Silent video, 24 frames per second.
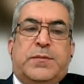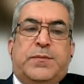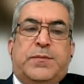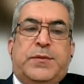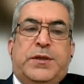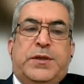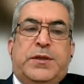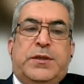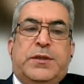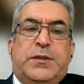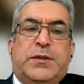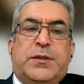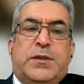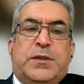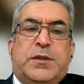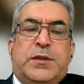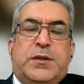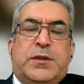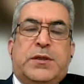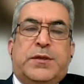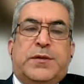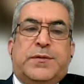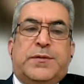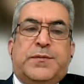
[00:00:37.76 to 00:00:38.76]
mean
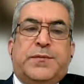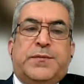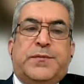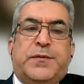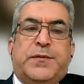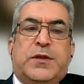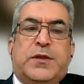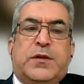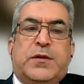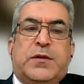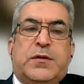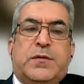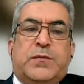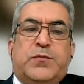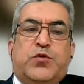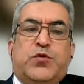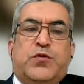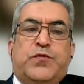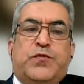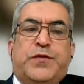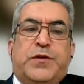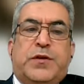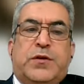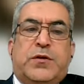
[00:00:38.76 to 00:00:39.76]
the
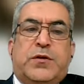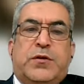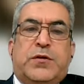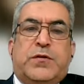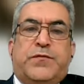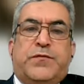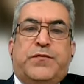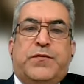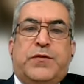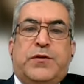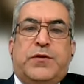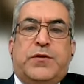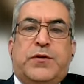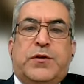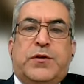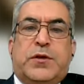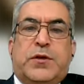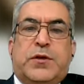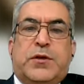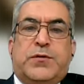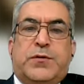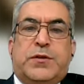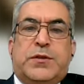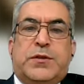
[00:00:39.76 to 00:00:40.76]
removal of
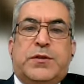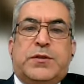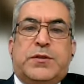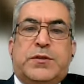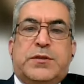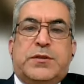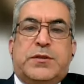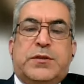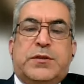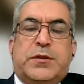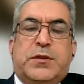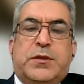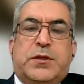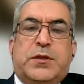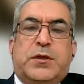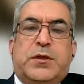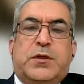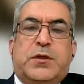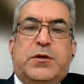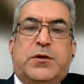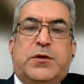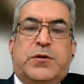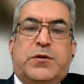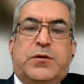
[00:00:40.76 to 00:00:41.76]
follicular units
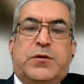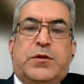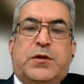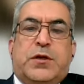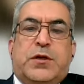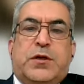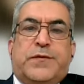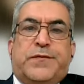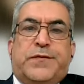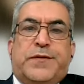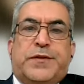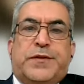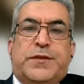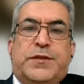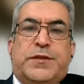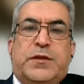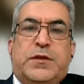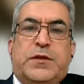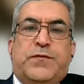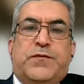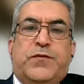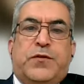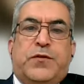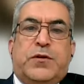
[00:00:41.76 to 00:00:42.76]
or
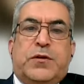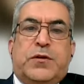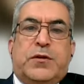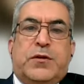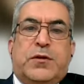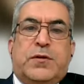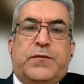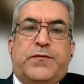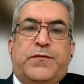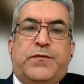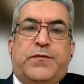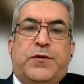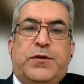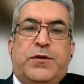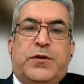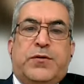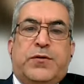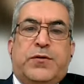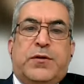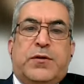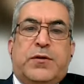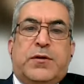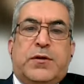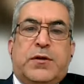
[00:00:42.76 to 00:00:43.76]
harvesting
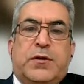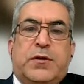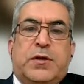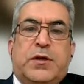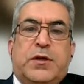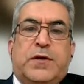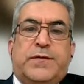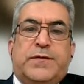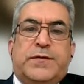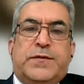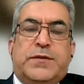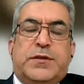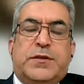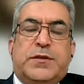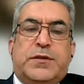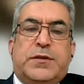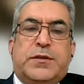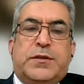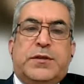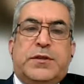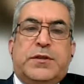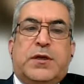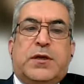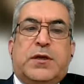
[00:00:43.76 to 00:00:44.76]
follicular grafts
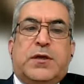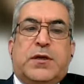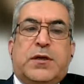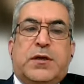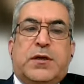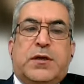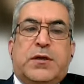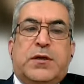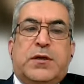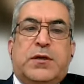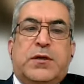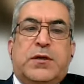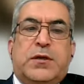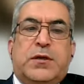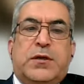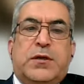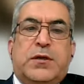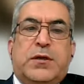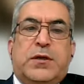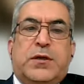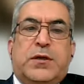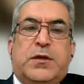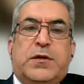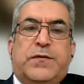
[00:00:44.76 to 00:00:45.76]
directly
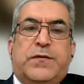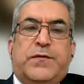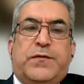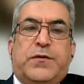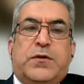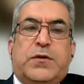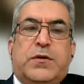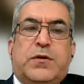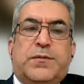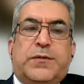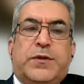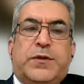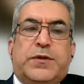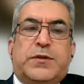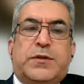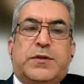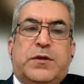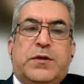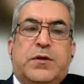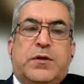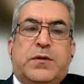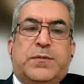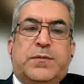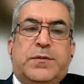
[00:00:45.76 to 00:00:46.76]
from the
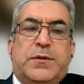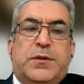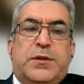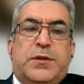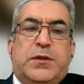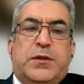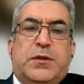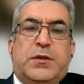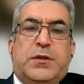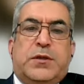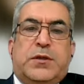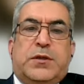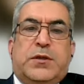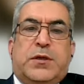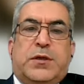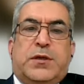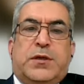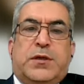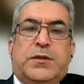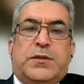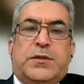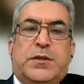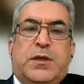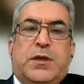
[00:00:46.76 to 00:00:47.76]
scalp.
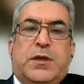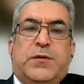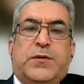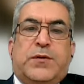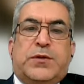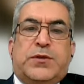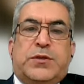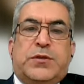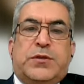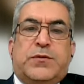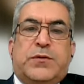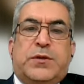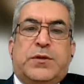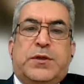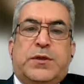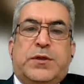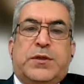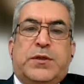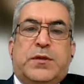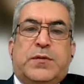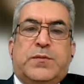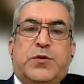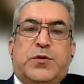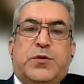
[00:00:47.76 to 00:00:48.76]
It is now actually
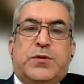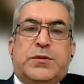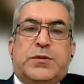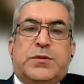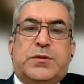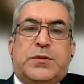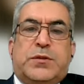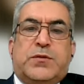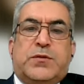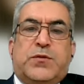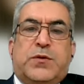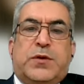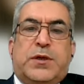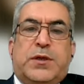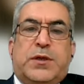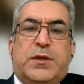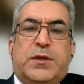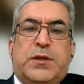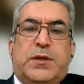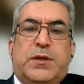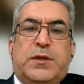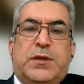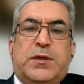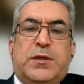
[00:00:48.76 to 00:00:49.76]
the most
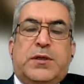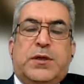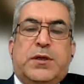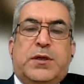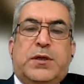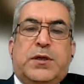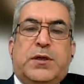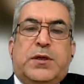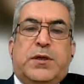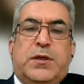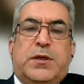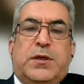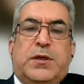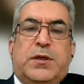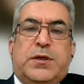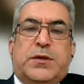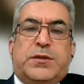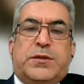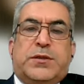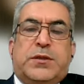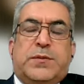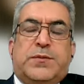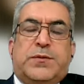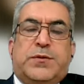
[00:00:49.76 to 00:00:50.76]
widely
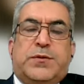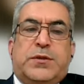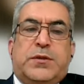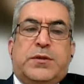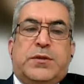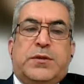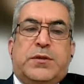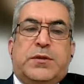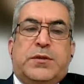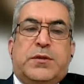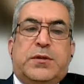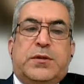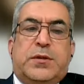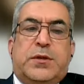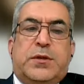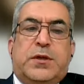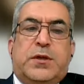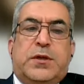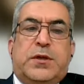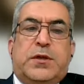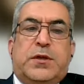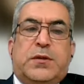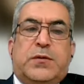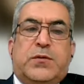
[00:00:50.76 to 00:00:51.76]
accepted
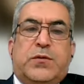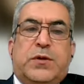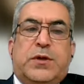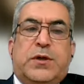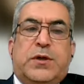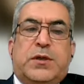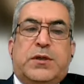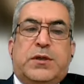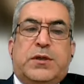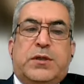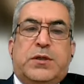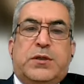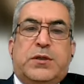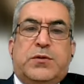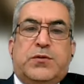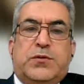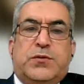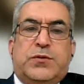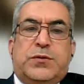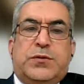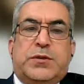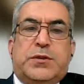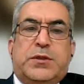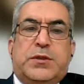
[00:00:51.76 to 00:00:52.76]
and widely
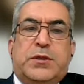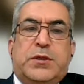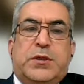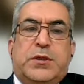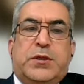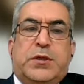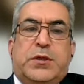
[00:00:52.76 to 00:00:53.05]
used